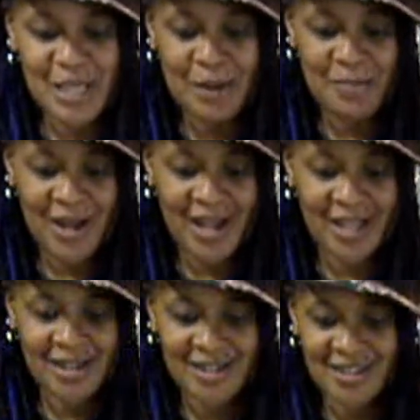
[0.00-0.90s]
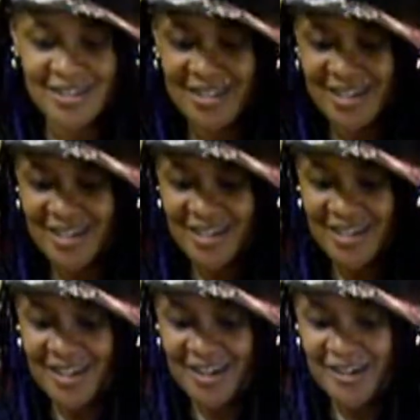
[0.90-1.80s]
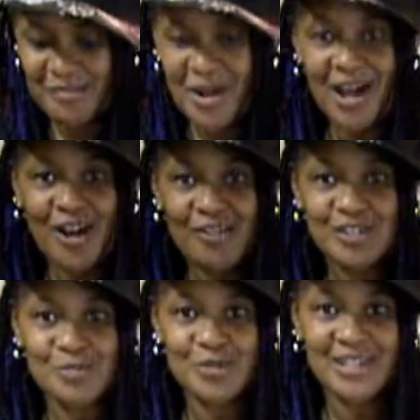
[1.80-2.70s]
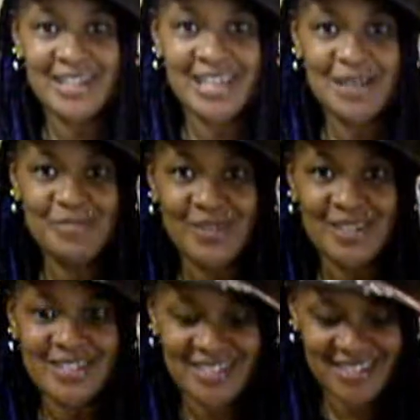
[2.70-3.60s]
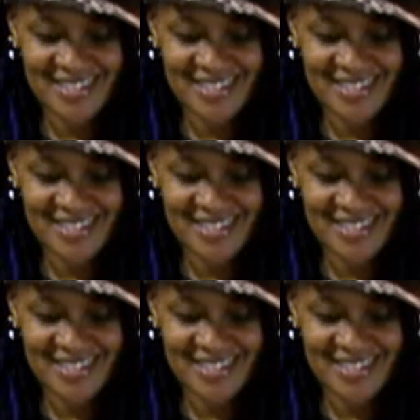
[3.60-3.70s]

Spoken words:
that my offspring keeps it,